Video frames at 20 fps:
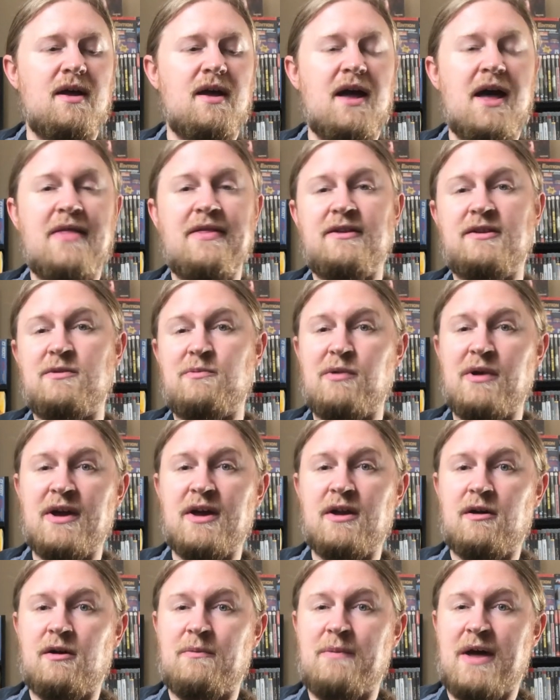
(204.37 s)
And then to bring
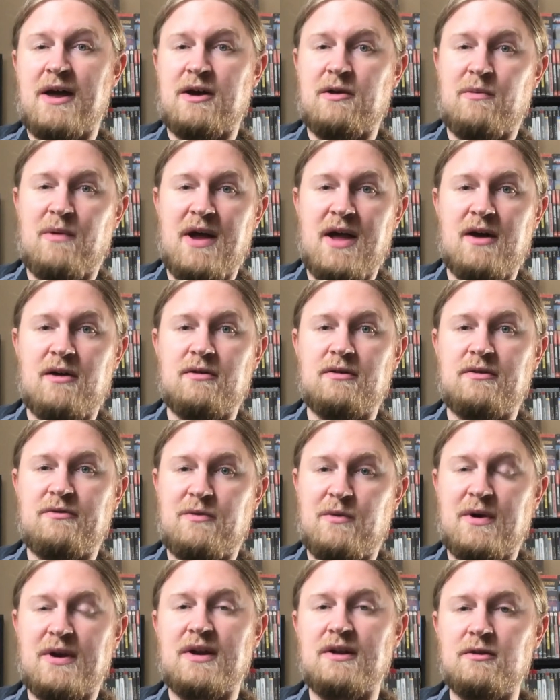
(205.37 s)
it all back around, if
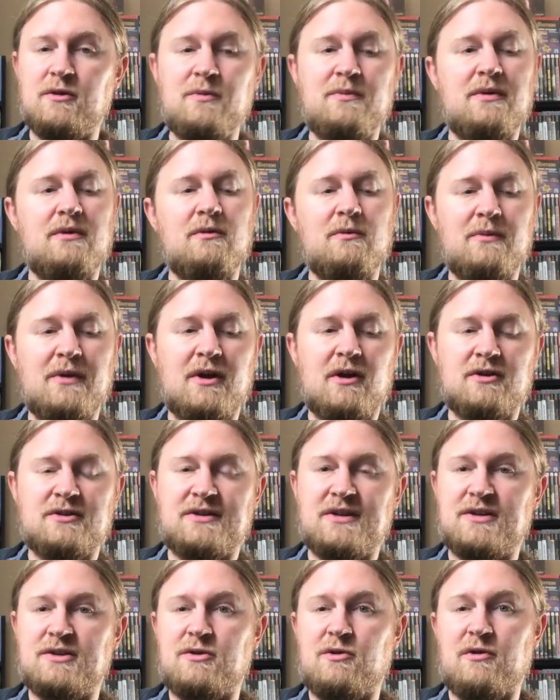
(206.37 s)
we wanted to loop it, we'll bring our
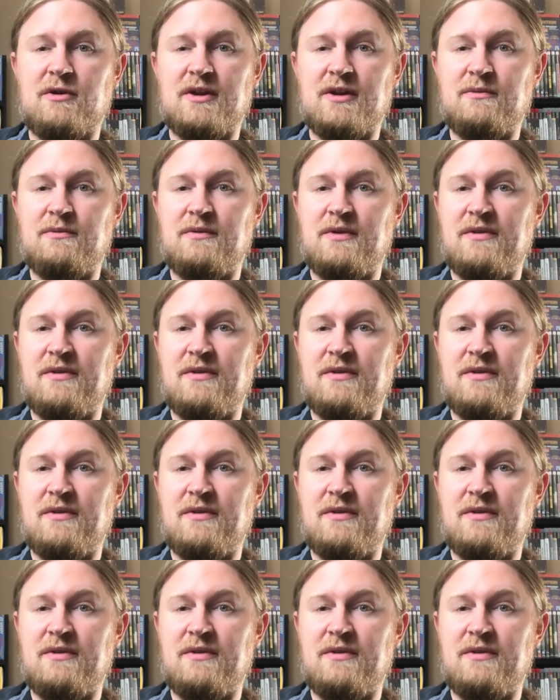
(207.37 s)
6th chord in.